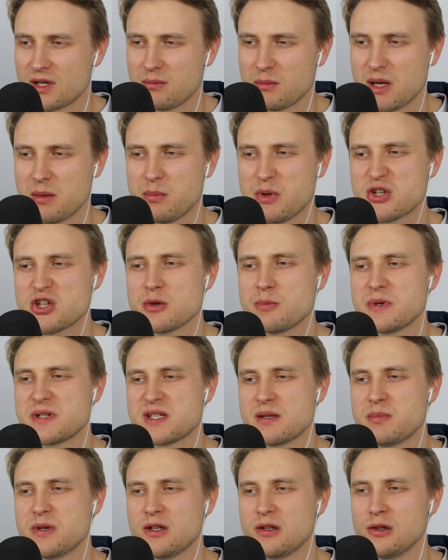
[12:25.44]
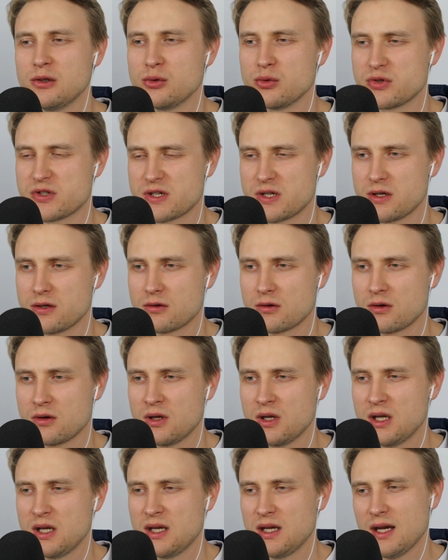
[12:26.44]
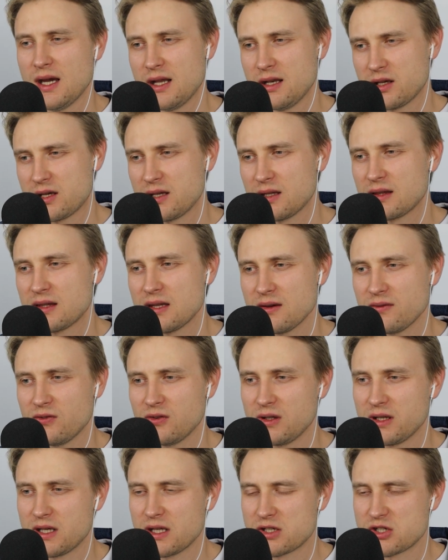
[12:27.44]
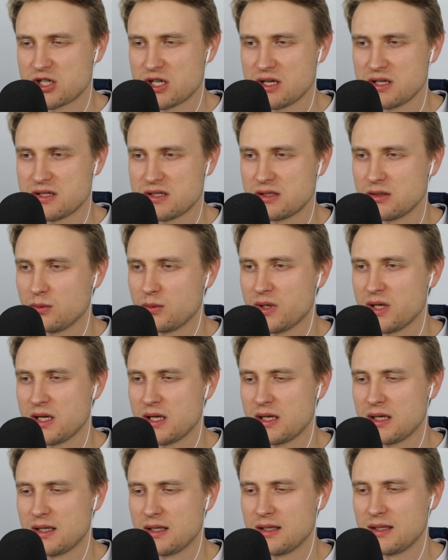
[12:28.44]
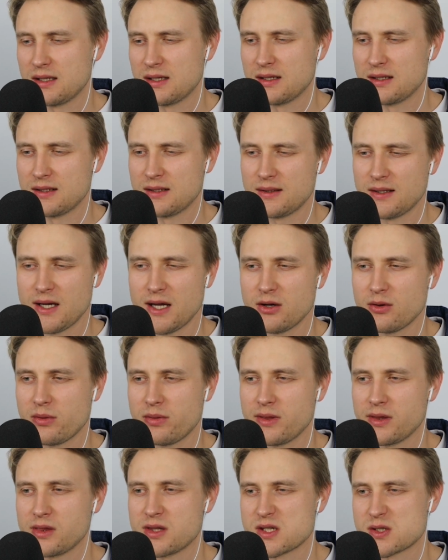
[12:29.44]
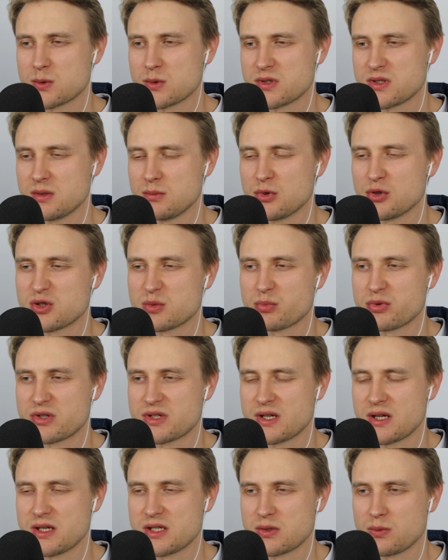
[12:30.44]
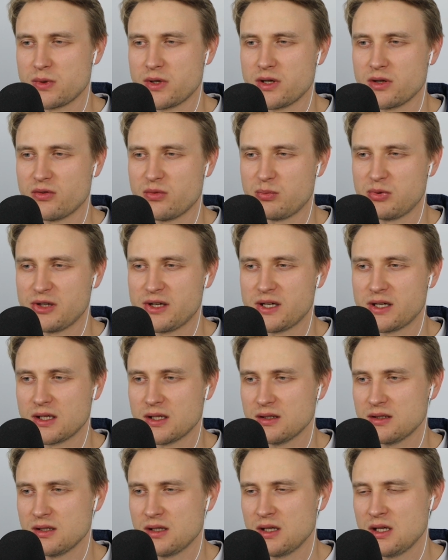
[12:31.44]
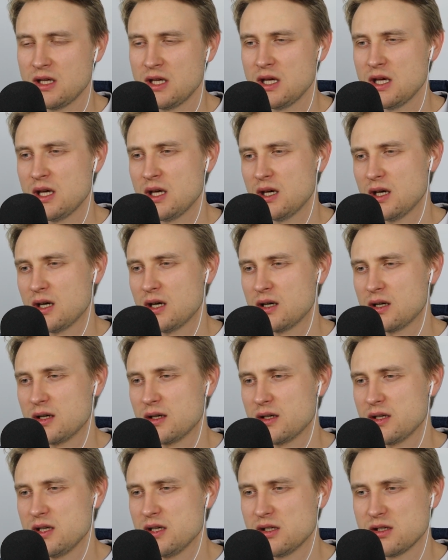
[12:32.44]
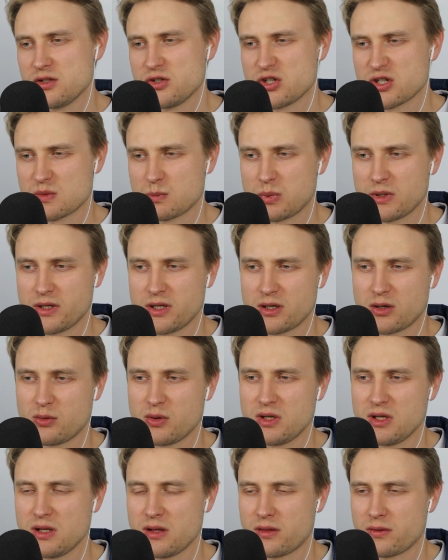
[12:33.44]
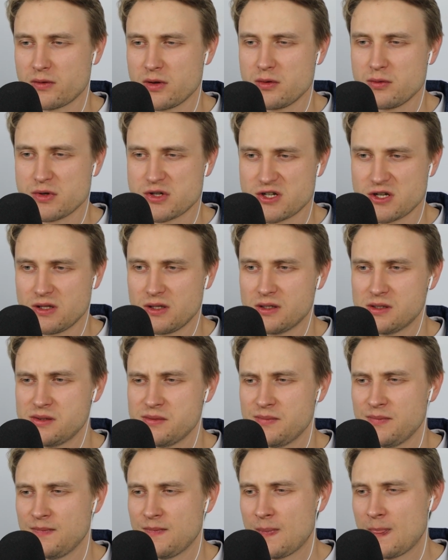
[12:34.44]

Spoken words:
my bishop is a bit loose here, and it could definitely get chased away. And I don't think this was the most precise way of playing it. He can just play queen e3, which he did.